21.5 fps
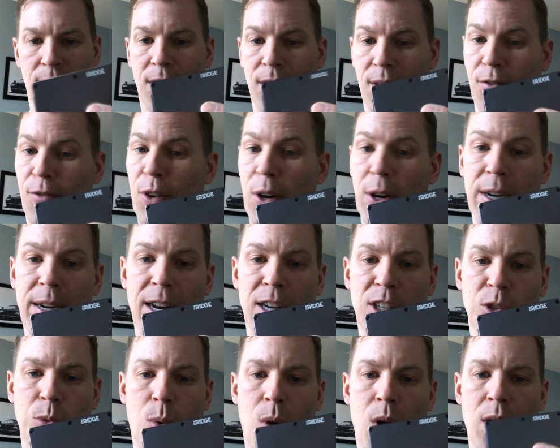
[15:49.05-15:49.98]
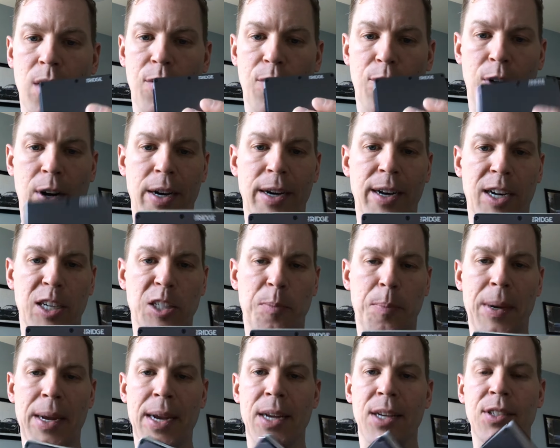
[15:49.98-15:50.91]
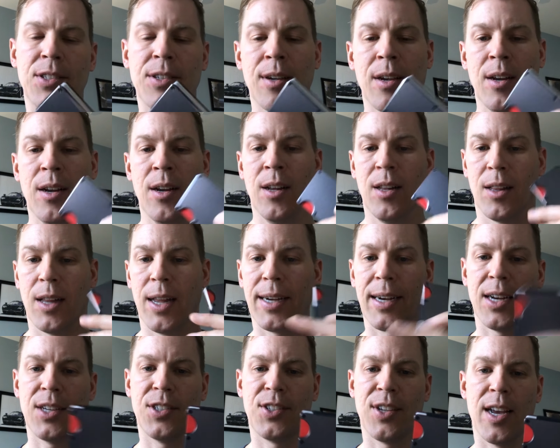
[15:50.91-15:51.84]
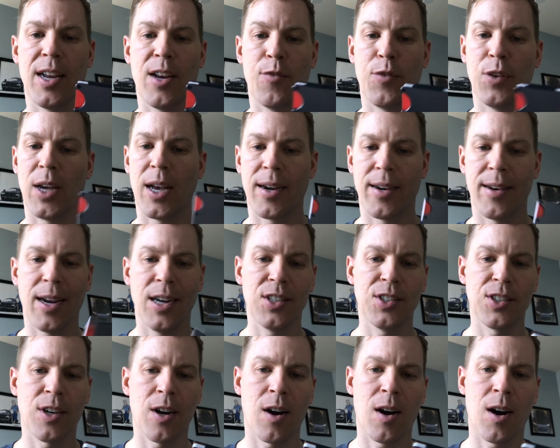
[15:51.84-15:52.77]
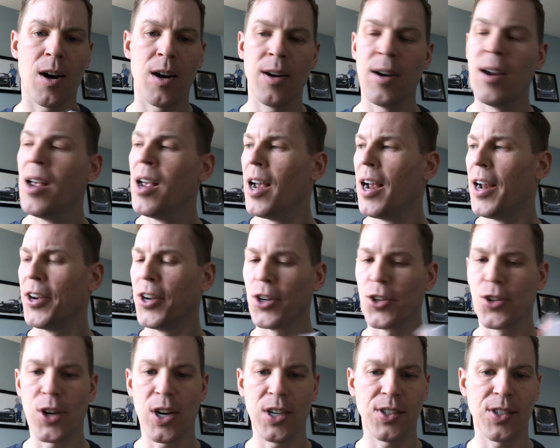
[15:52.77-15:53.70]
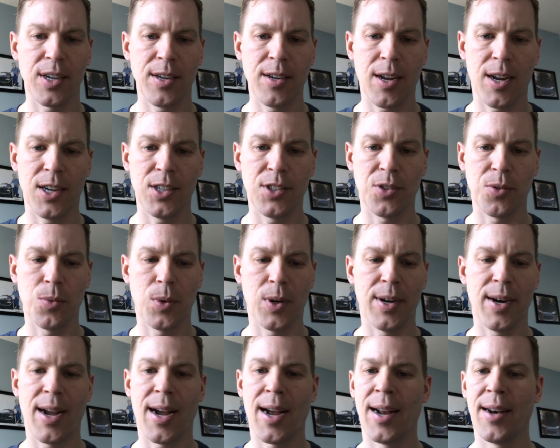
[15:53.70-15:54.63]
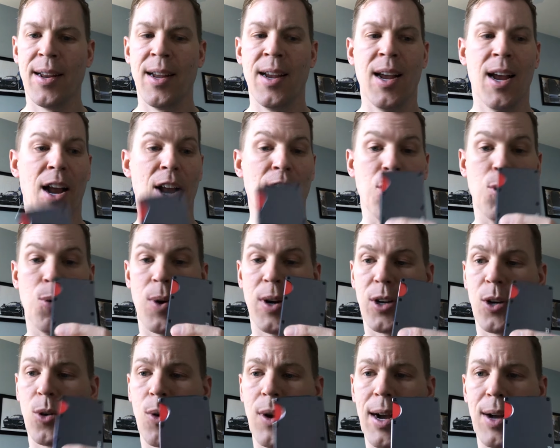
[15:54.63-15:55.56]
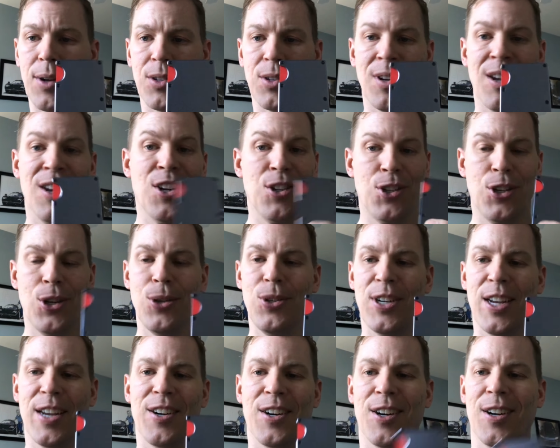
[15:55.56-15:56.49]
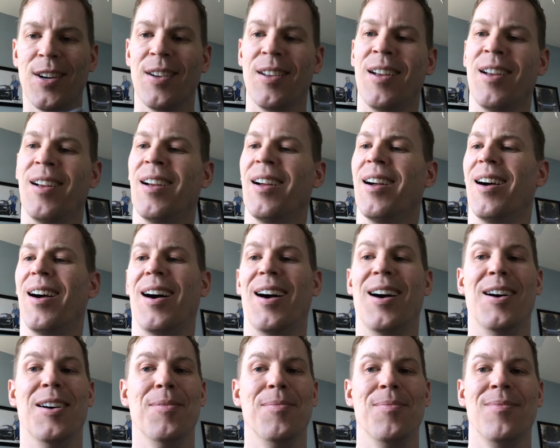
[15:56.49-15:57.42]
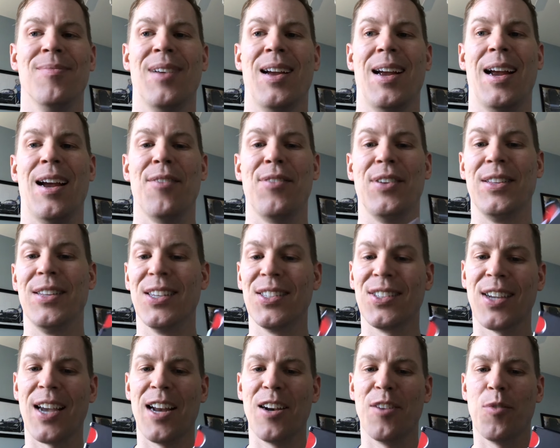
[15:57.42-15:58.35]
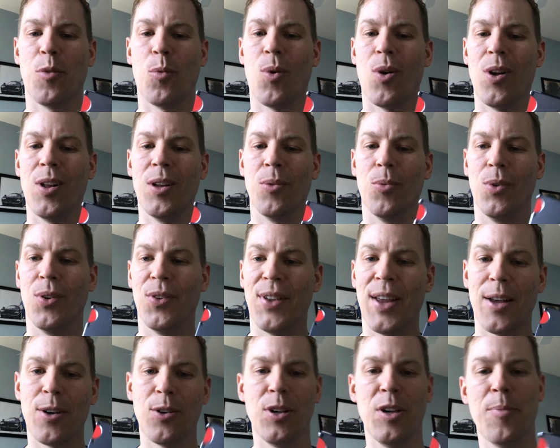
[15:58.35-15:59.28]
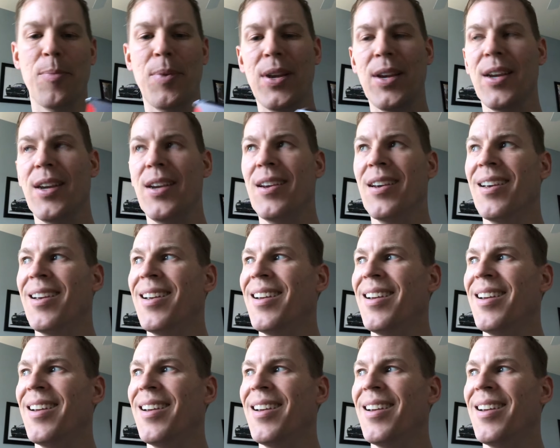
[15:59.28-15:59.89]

very nice wallet, very nice piece. Like I said, if you got a nice car and you're dressing nice and whatnot, and you want to go out to dinner, having this kind of a wallet will not only be